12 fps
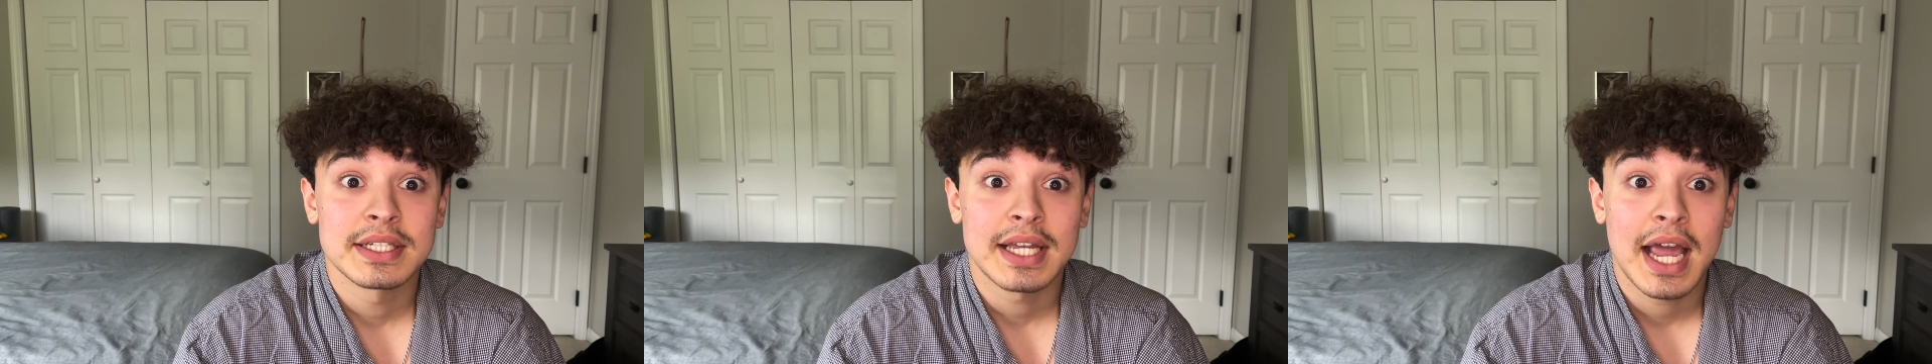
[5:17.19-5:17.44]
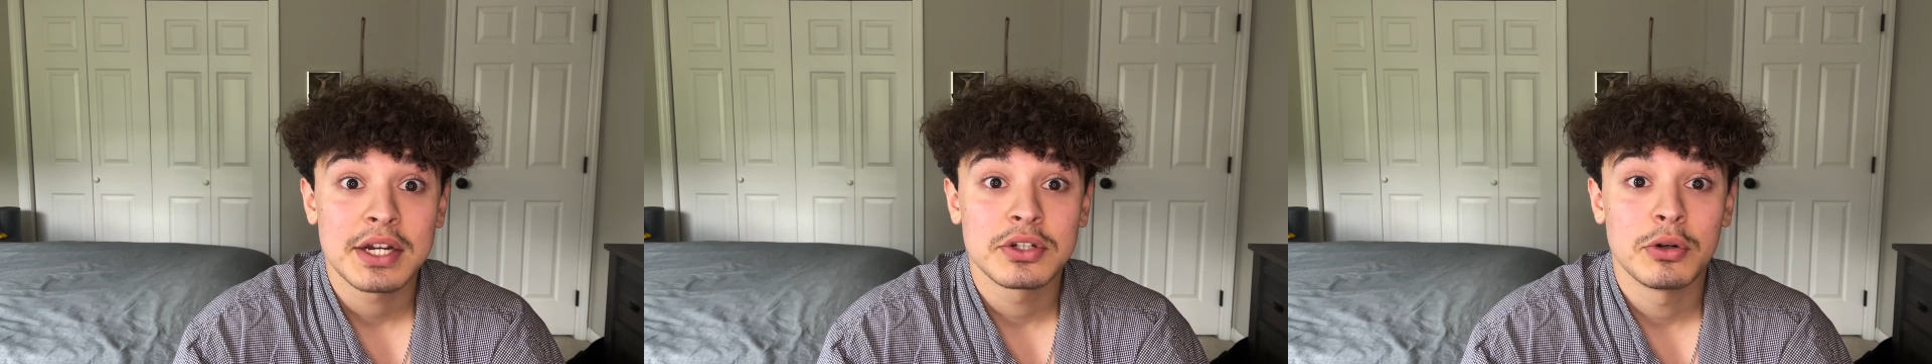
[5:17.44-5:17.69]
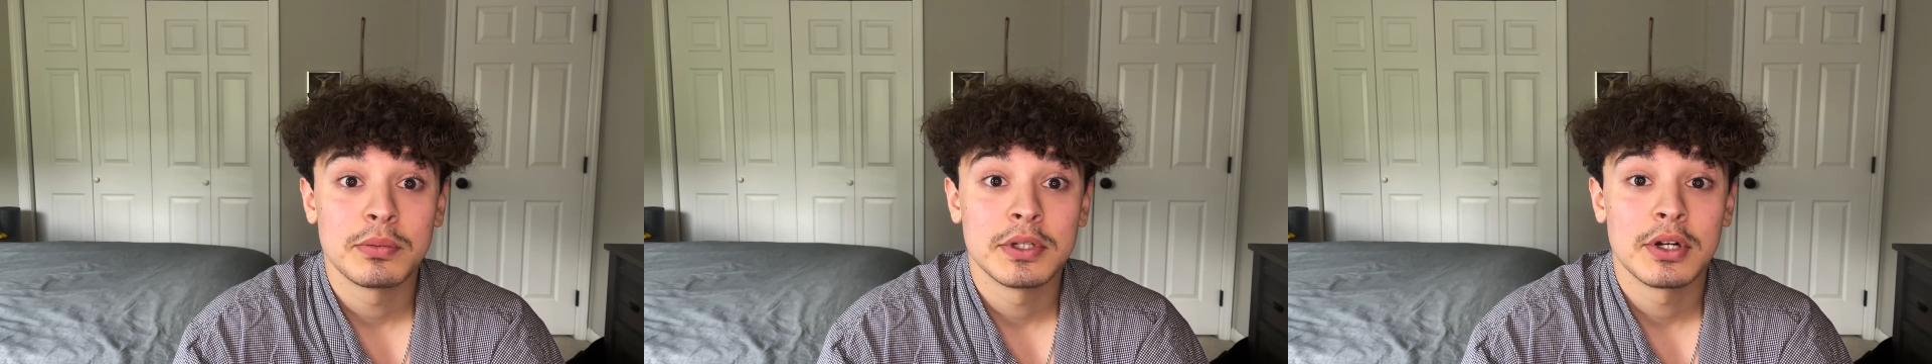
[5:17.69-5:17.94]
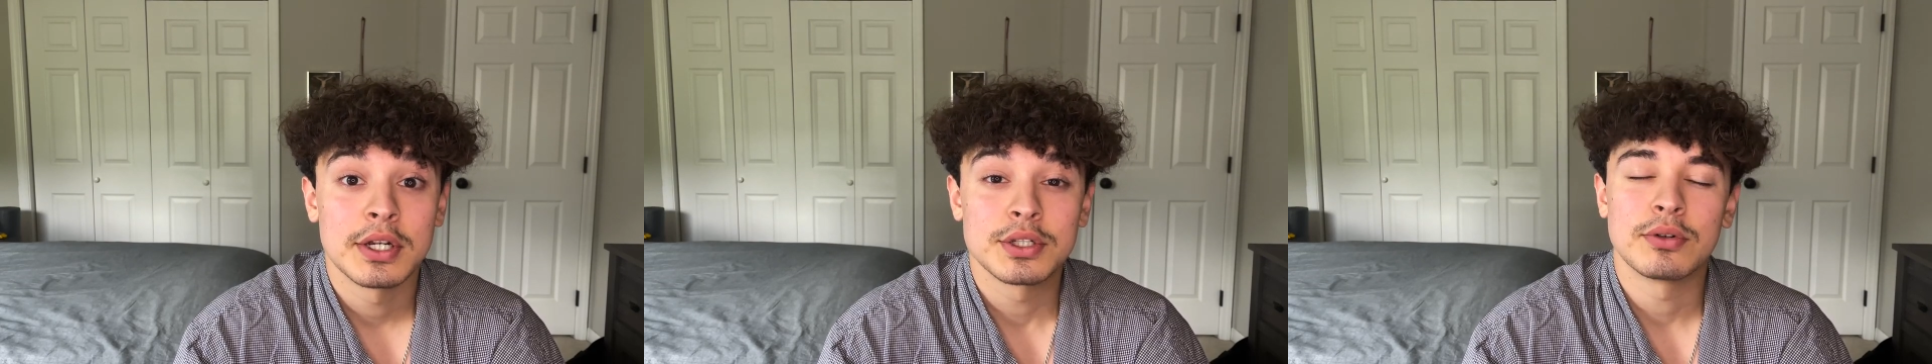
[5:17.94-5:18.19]
Like actually open
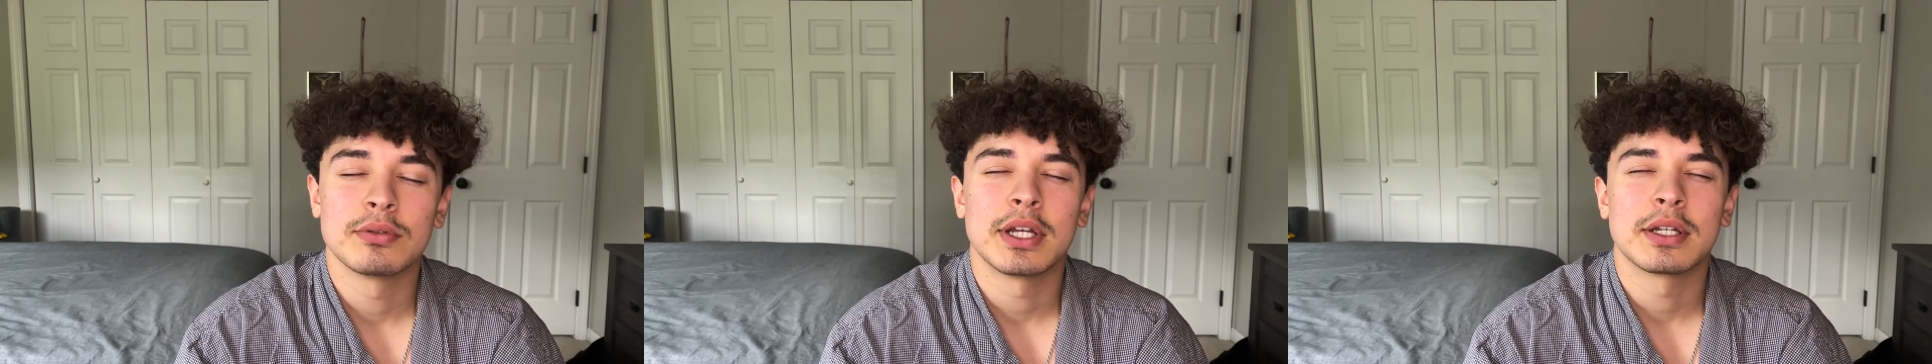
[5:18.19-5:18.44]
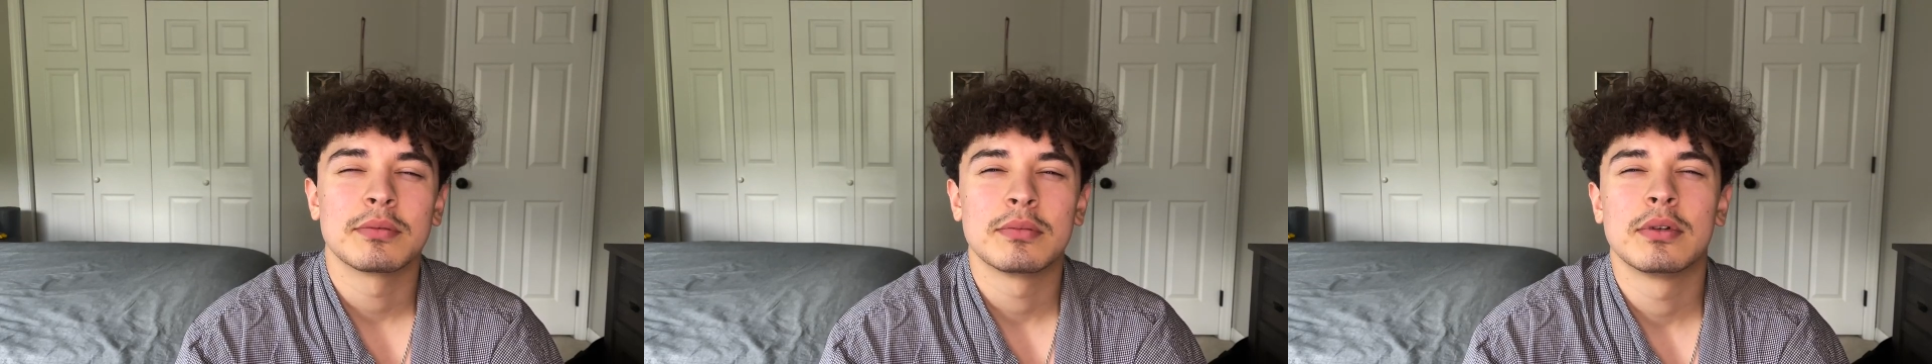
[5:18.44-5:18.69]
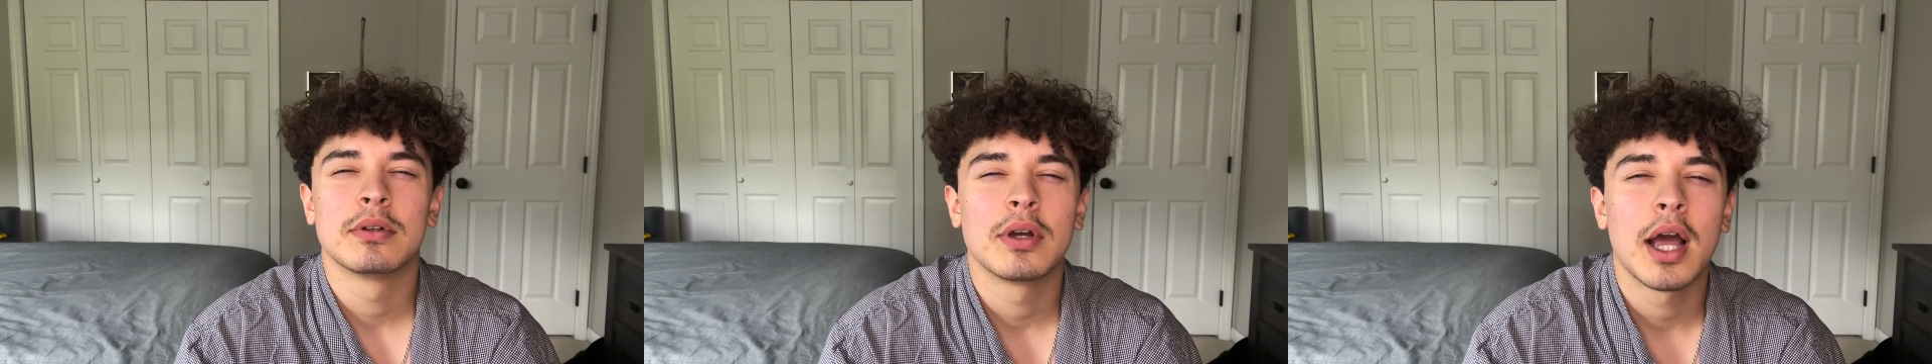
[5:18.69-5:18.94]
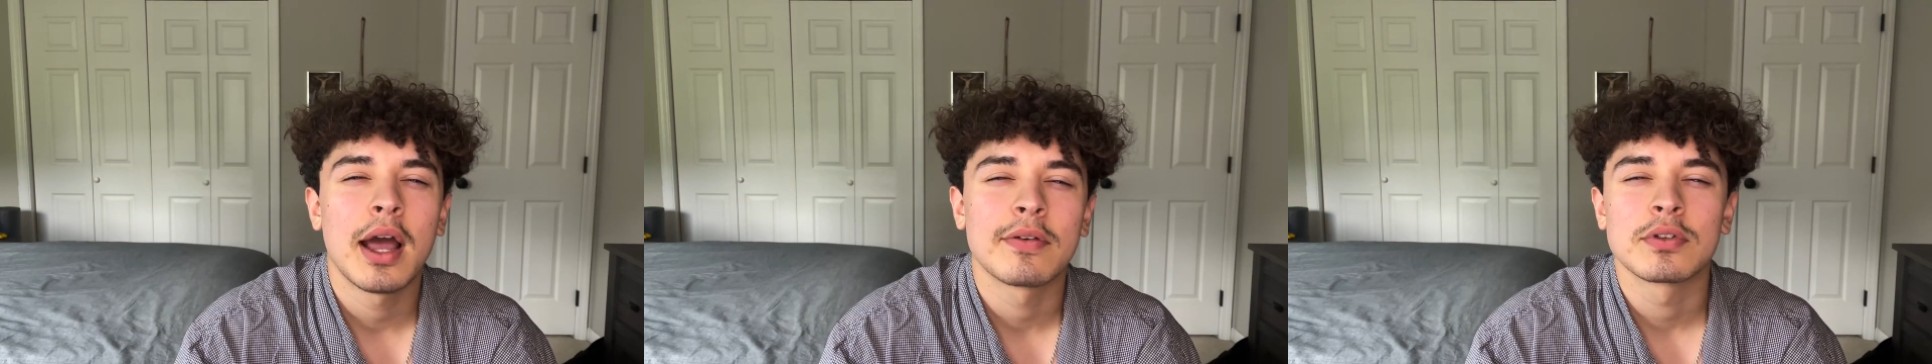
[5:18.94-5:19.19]
your eyes. Don't like
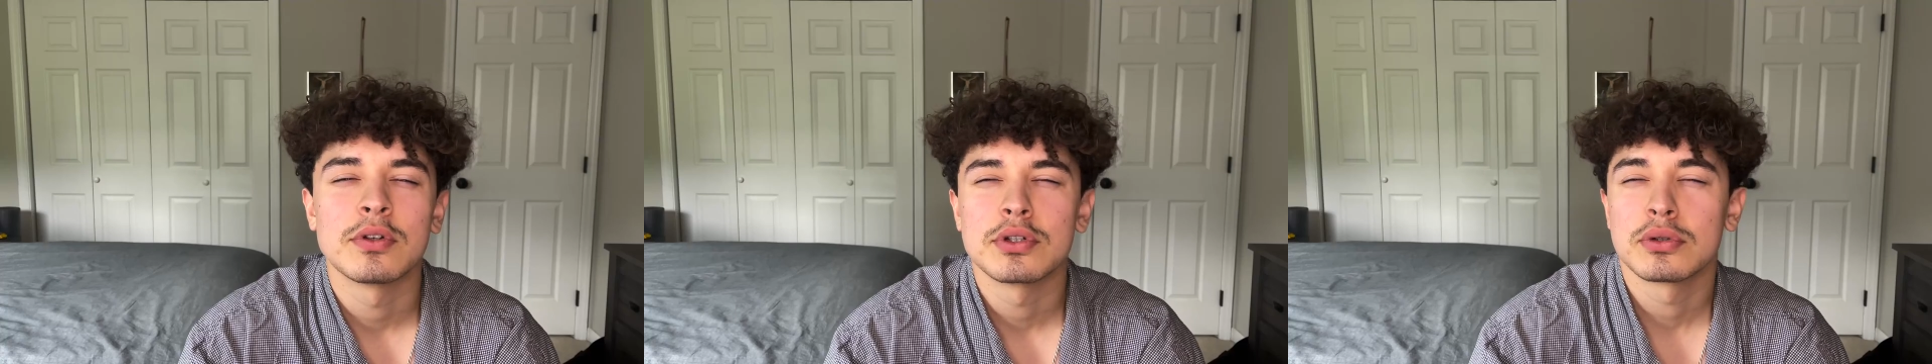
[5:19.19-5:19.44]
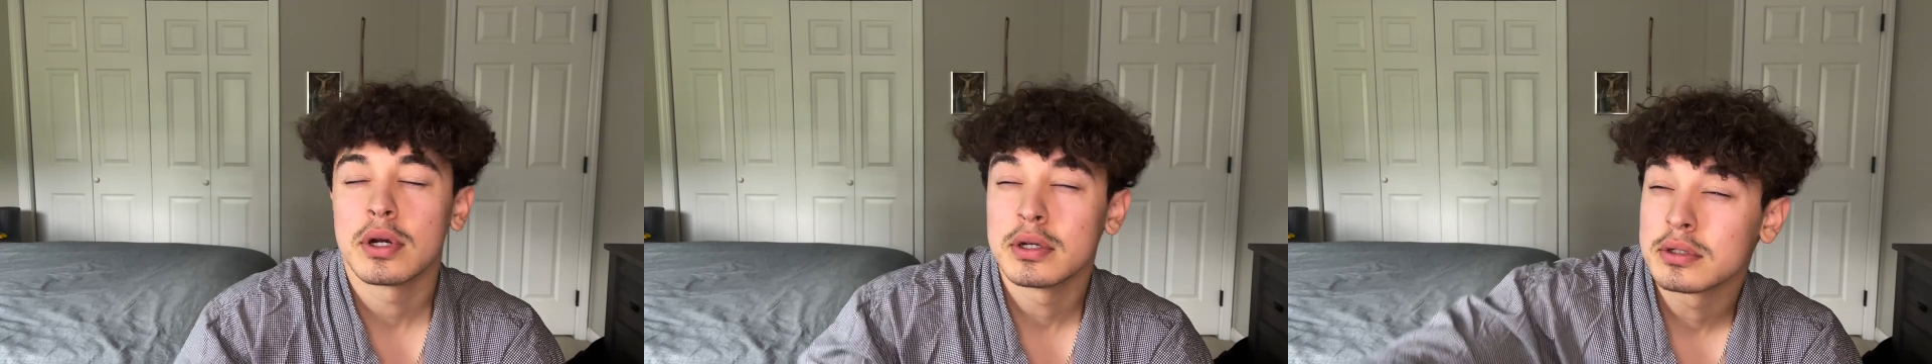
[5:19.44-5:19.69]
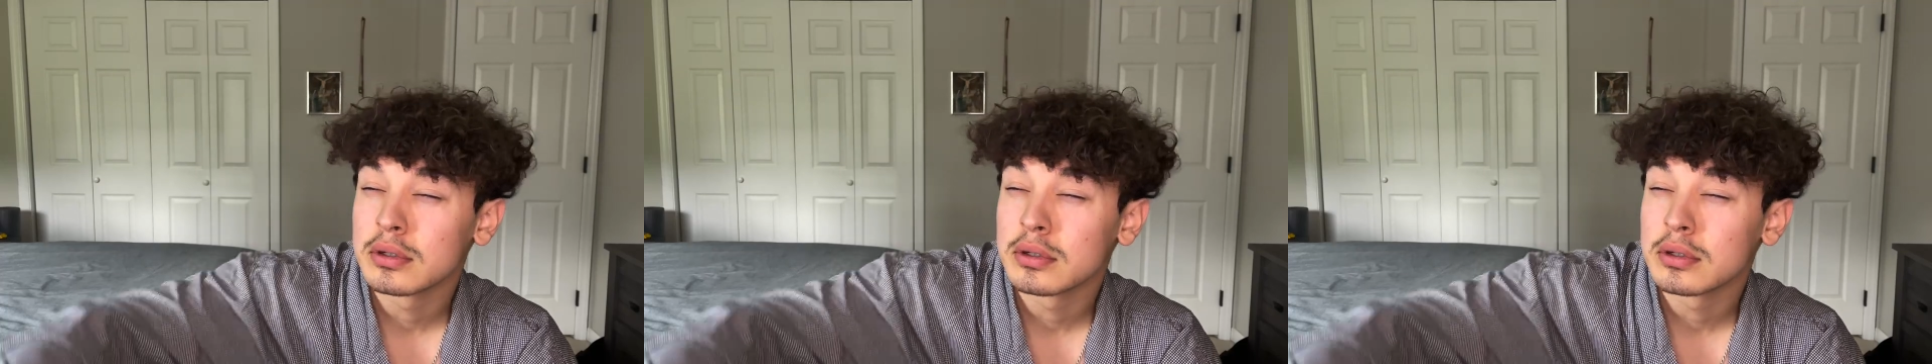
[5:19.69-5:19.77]
half close your eyes,